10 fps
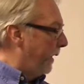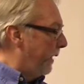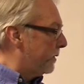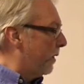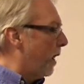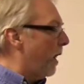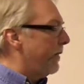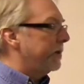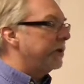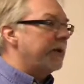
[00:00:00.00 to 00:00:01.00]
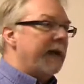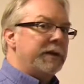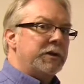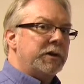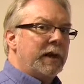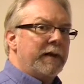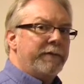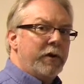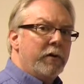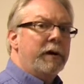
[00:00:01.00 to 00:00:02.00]
It's a law that states
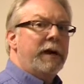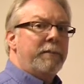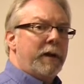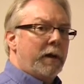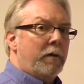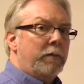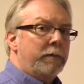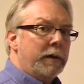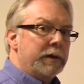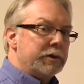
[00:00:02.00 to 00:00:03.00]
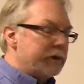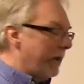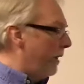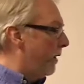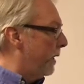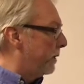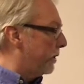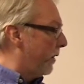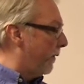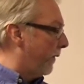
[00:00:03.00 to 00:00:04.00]
if your email is sitting on a
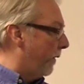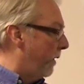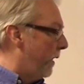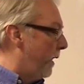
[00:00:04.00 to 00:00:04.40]
server